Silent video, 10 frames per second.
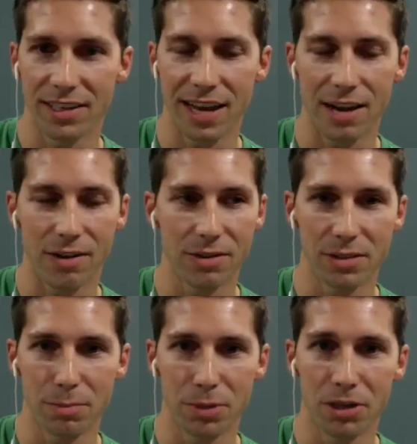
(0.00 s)
out. It
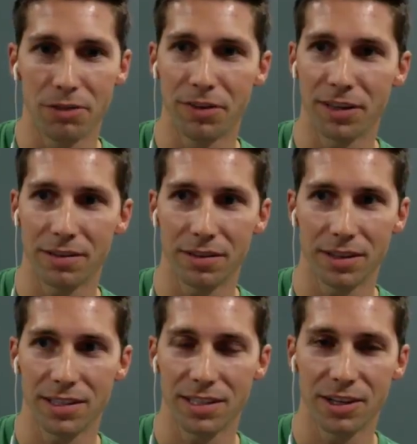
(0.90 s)
was perfect
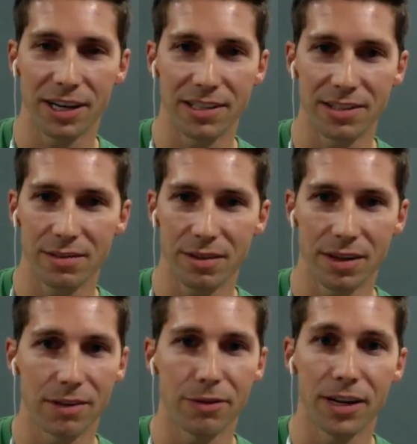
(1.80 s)
considering I was
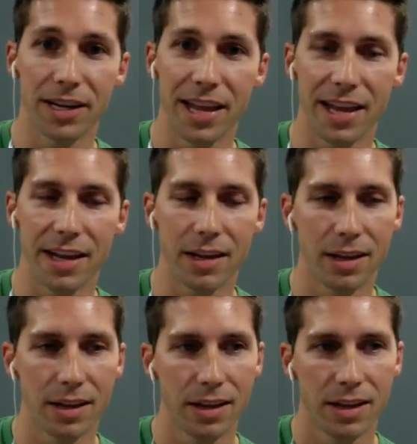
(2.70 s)
there for a day.
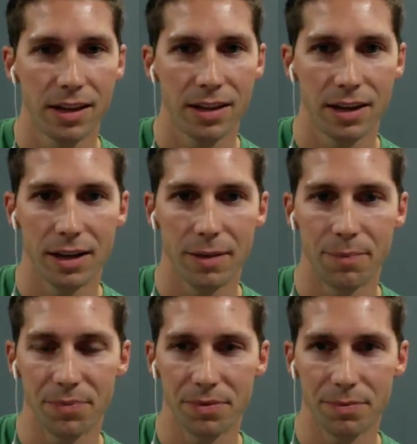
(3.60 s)
A
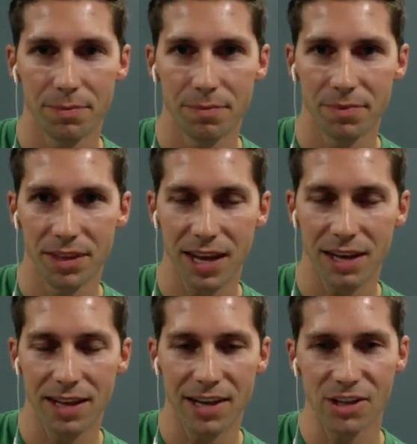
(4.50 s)

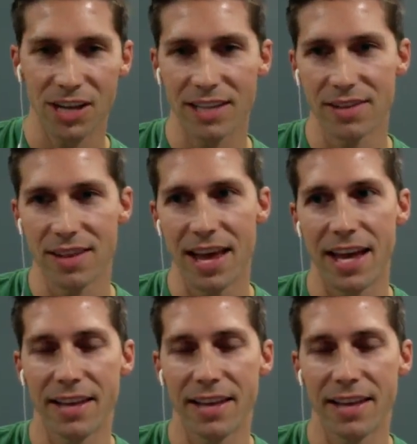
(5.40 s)
lot of shots of that,